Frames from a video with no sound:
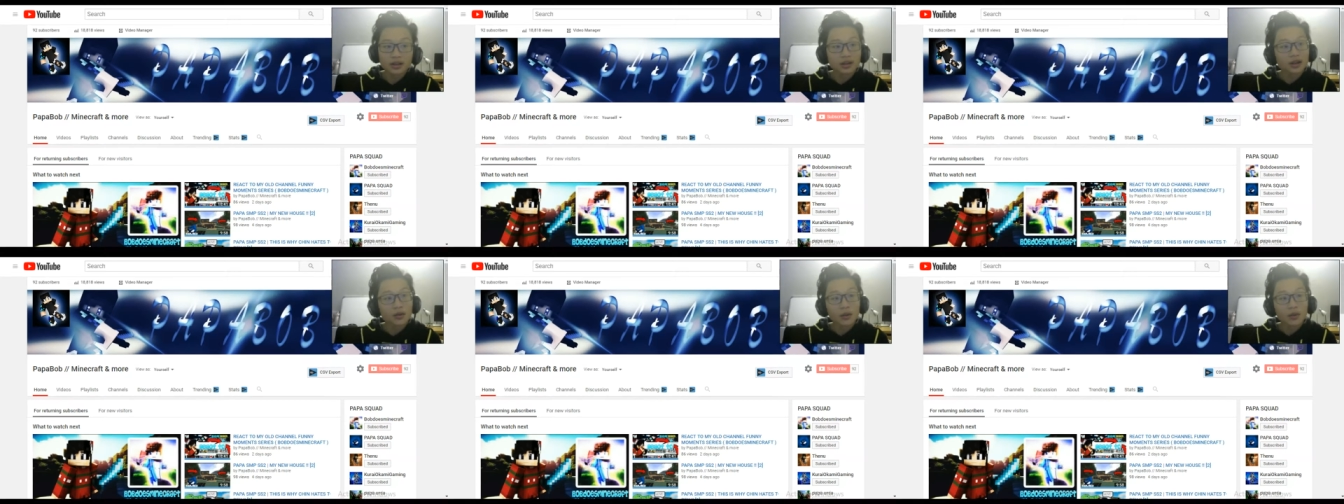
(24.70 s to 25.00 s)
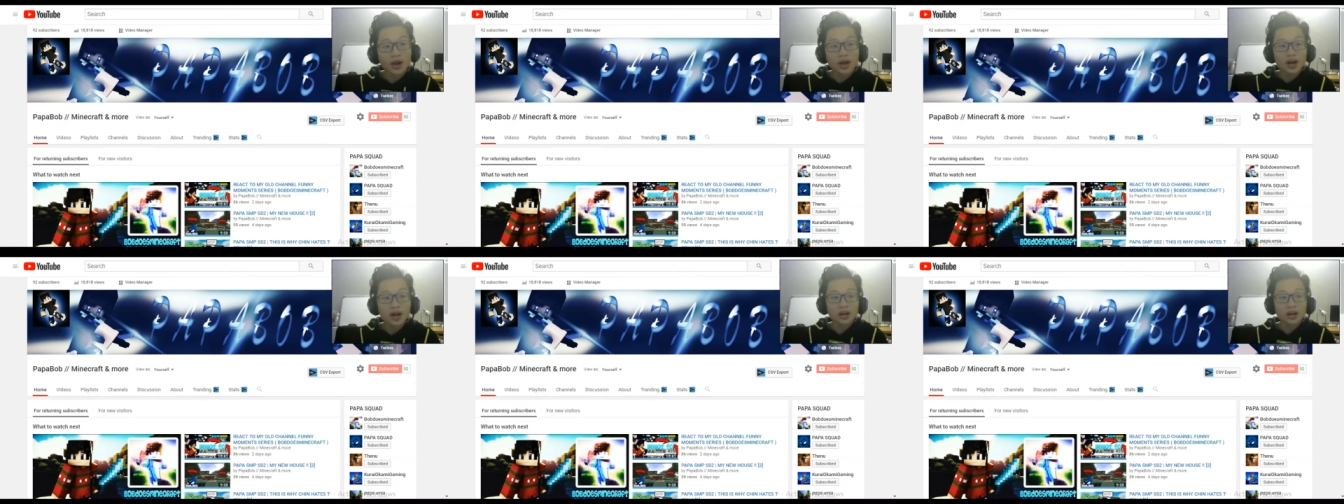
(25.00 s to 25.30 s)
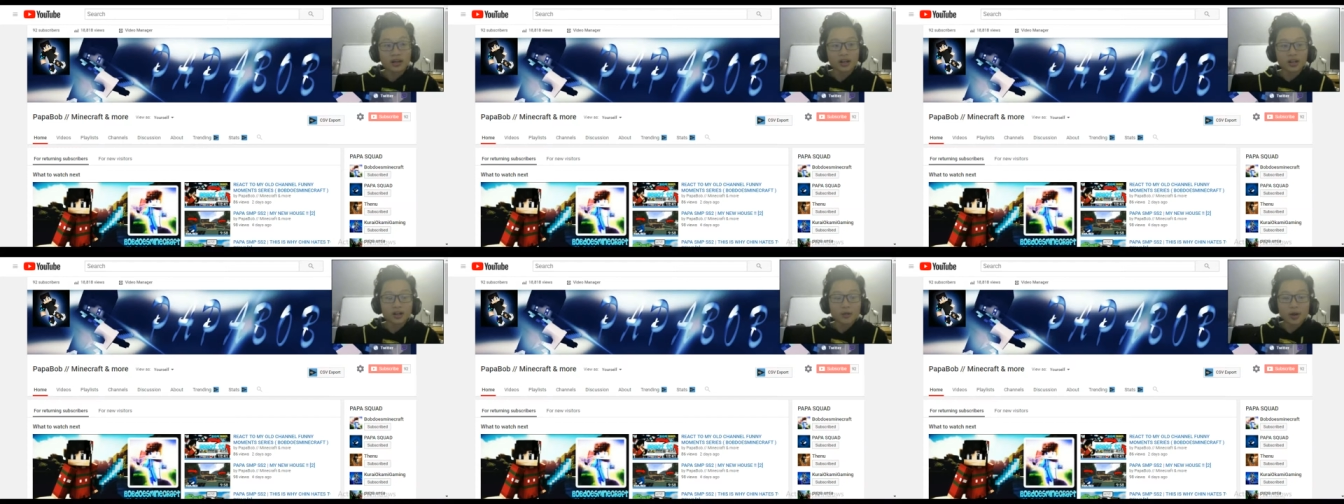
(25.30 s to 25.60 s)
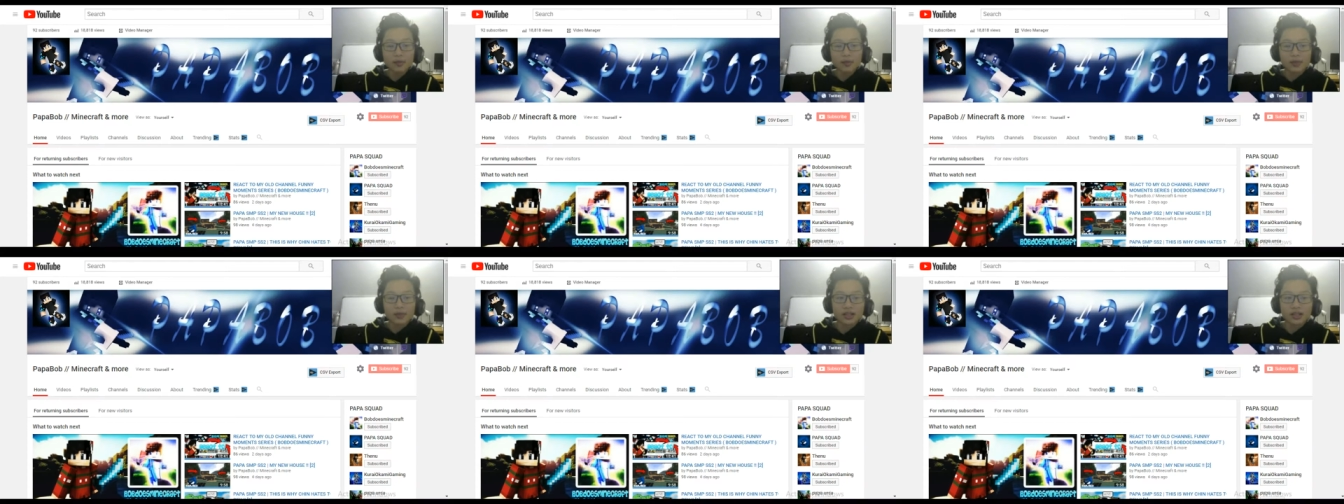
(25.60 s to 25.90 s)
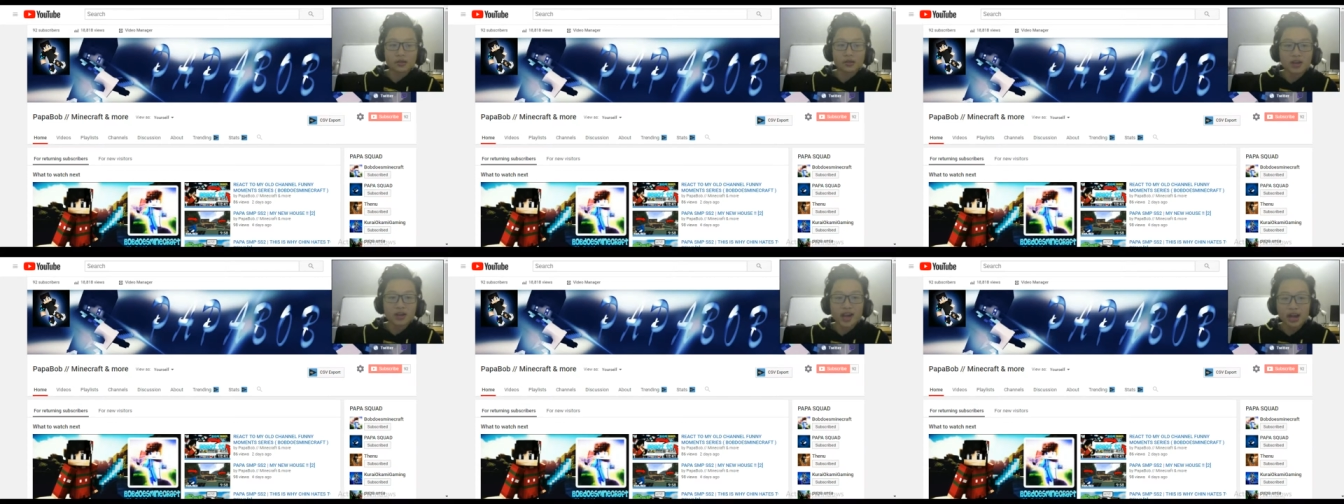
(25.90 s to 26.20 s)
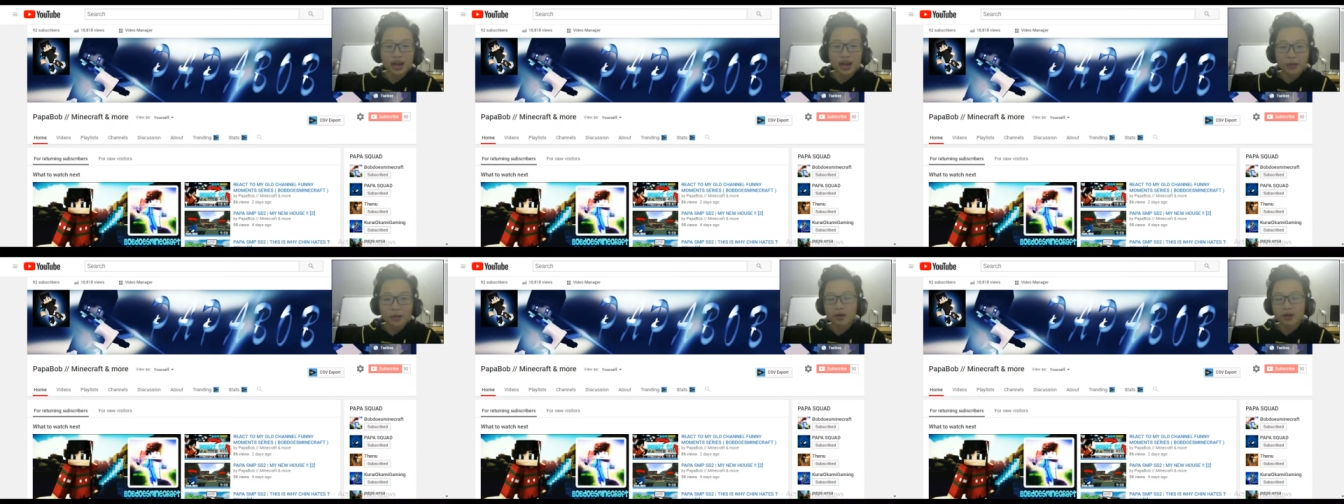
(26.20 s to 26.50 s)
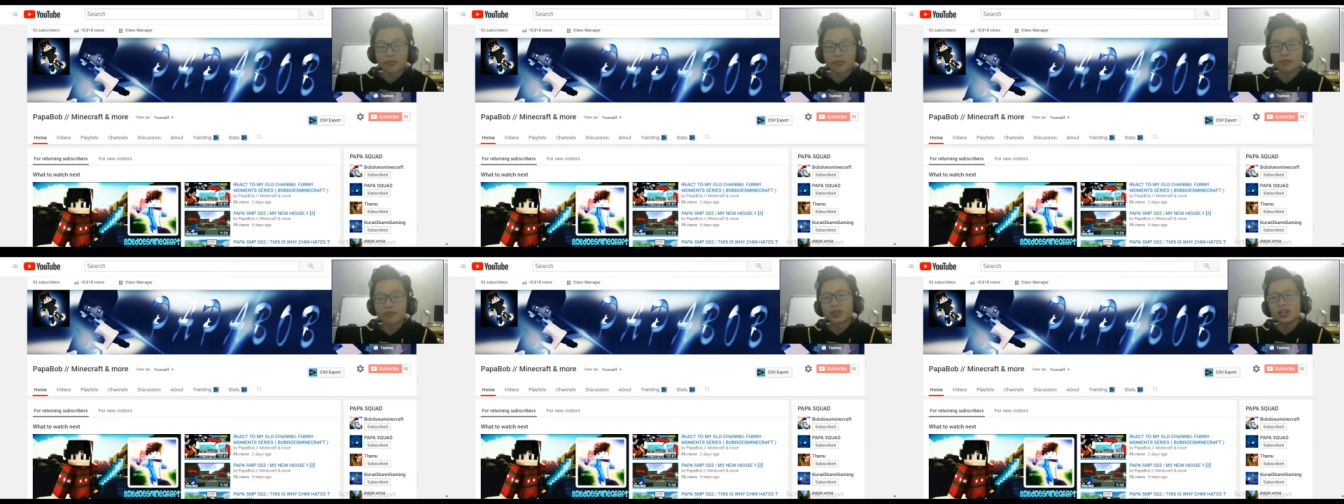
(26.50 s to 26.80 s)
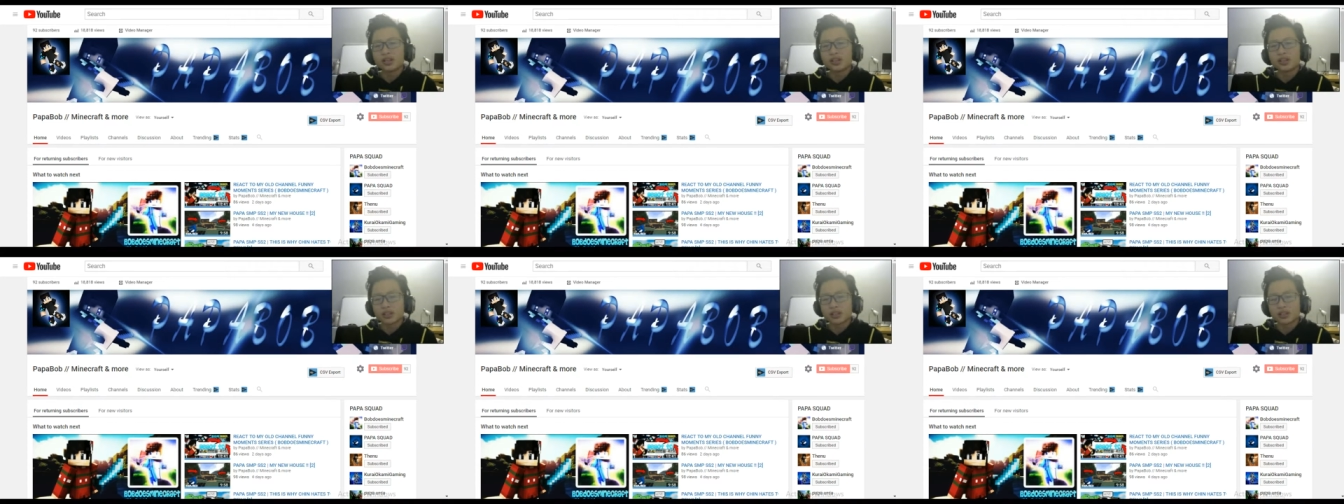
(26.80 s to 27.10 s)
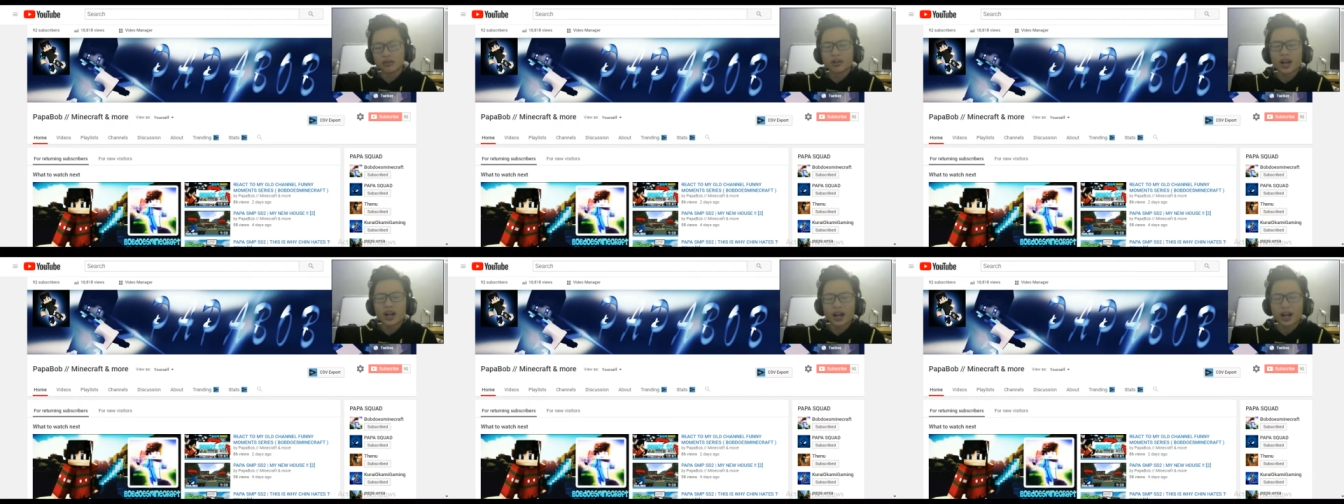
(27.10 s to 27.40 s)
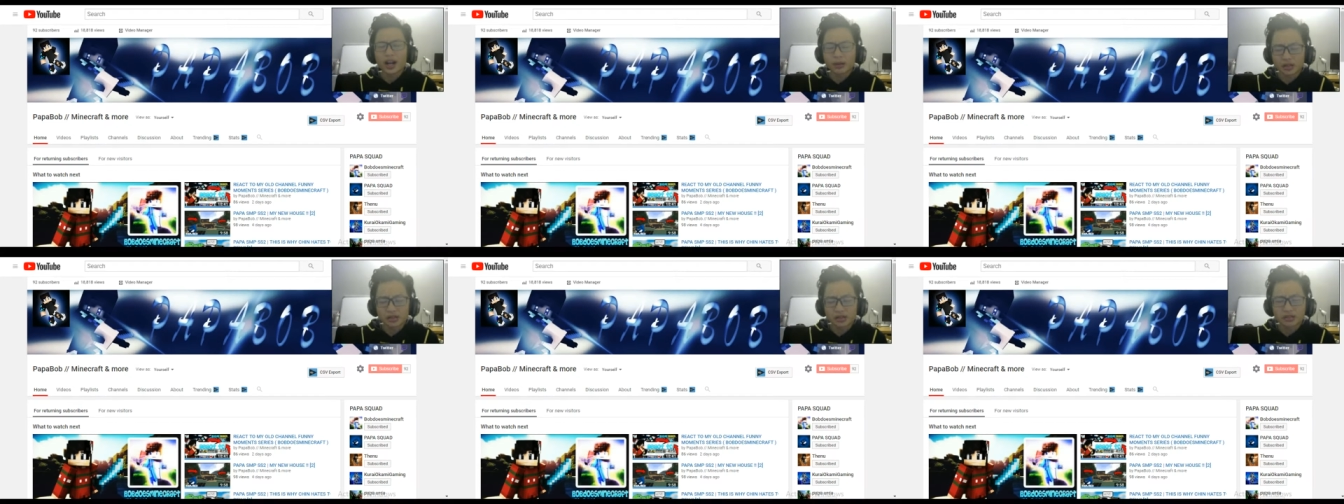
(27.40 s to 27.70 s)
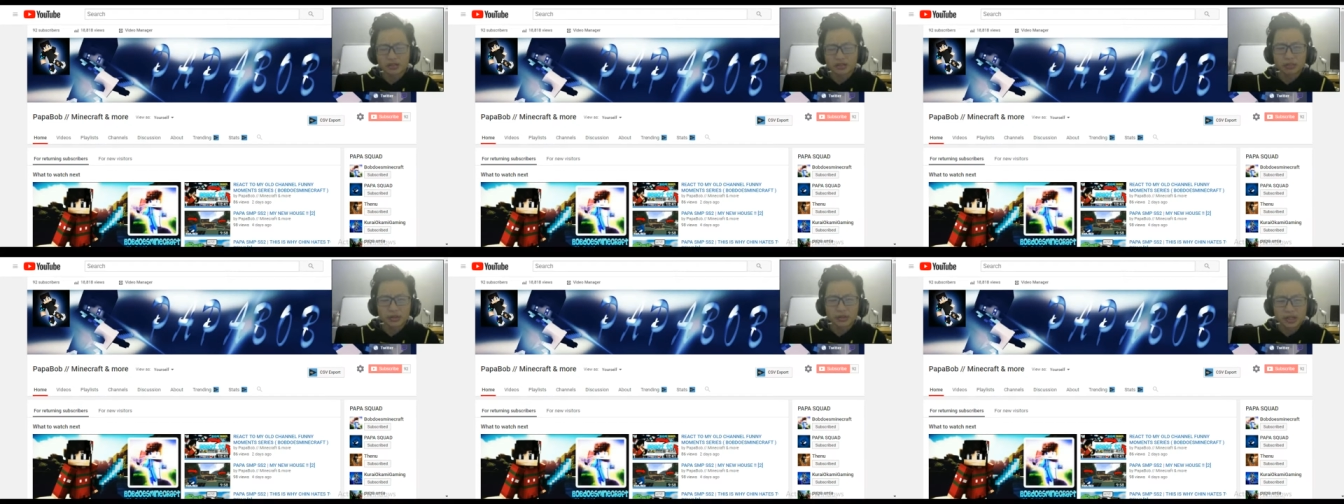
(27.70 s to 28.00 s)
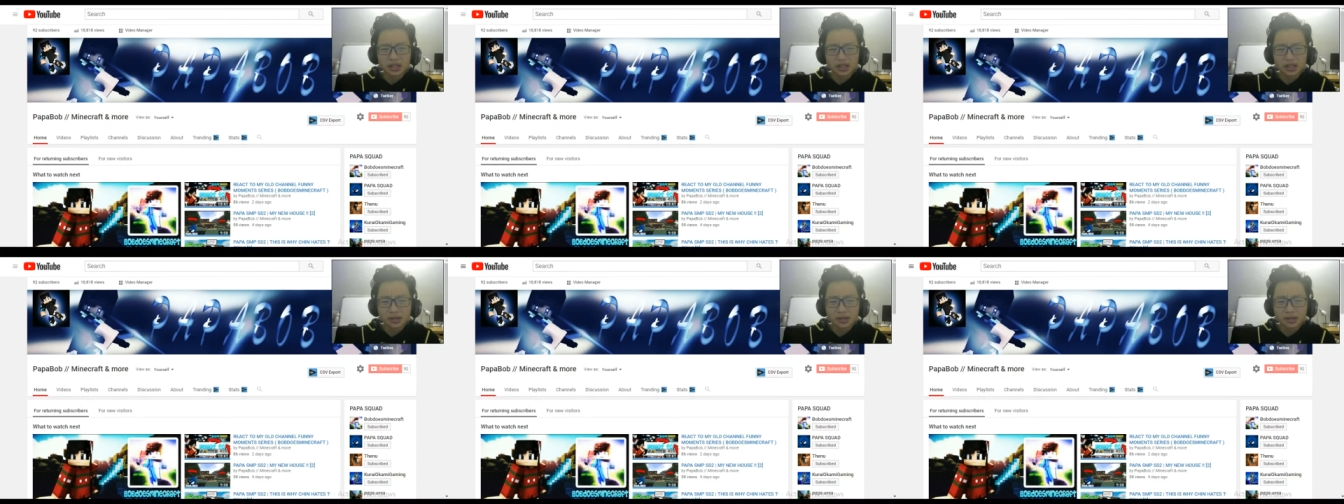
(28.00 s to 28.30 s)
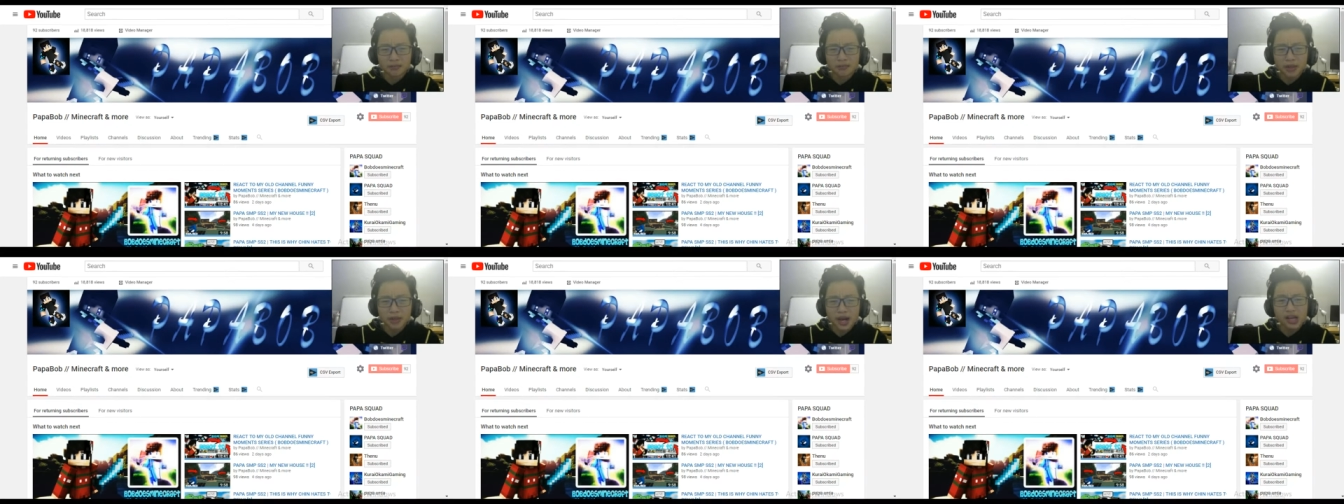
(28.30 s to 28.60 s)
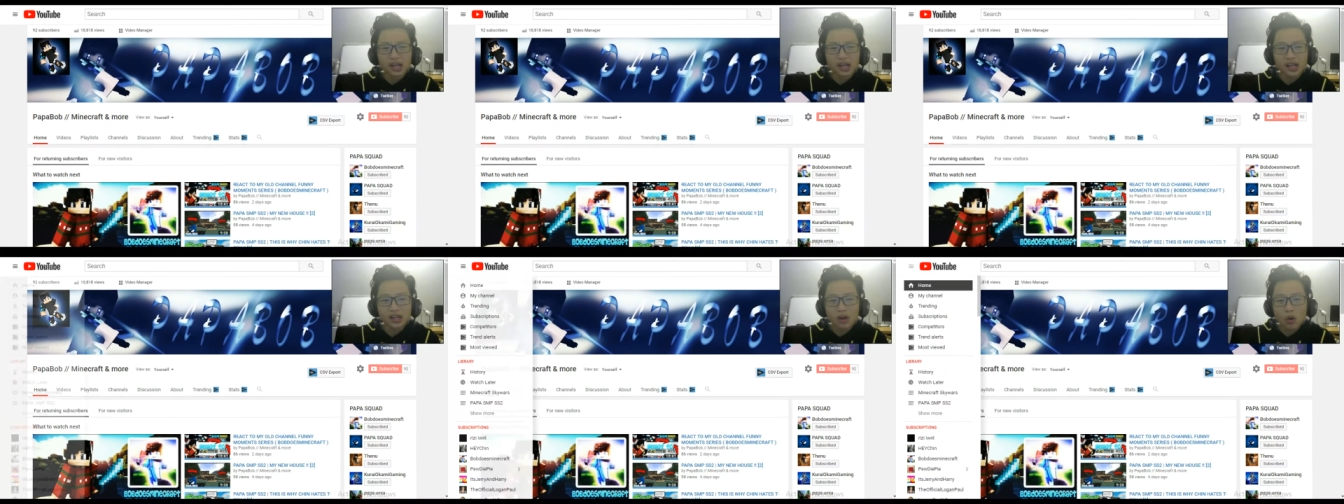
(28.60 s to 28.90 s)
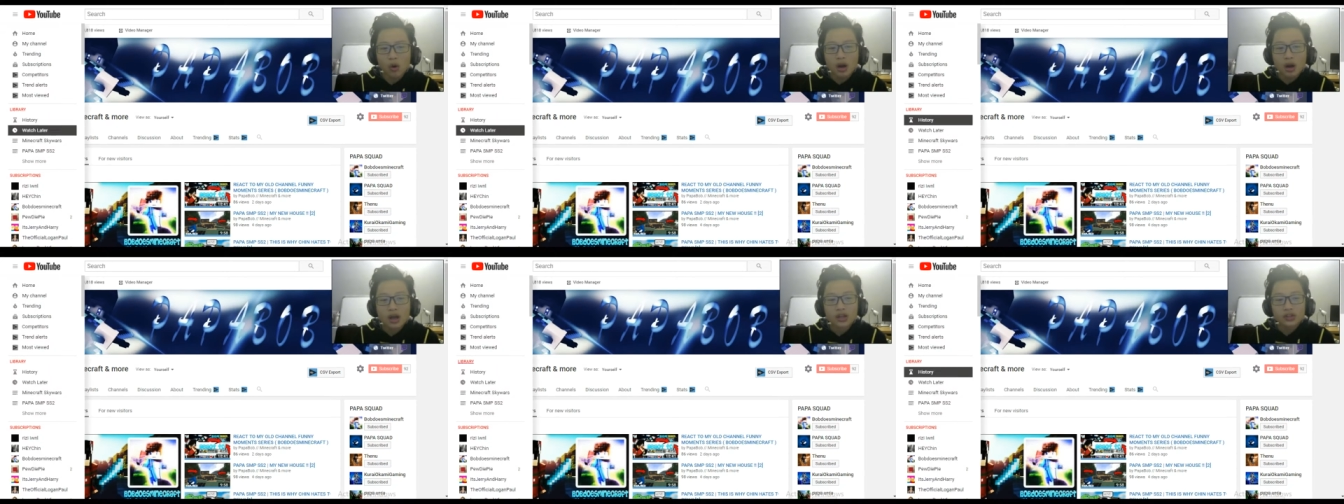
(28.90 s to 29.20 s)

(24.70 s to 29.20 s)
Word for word: why not? He want me to react, Bob. Please react it. Please, I'm begging you.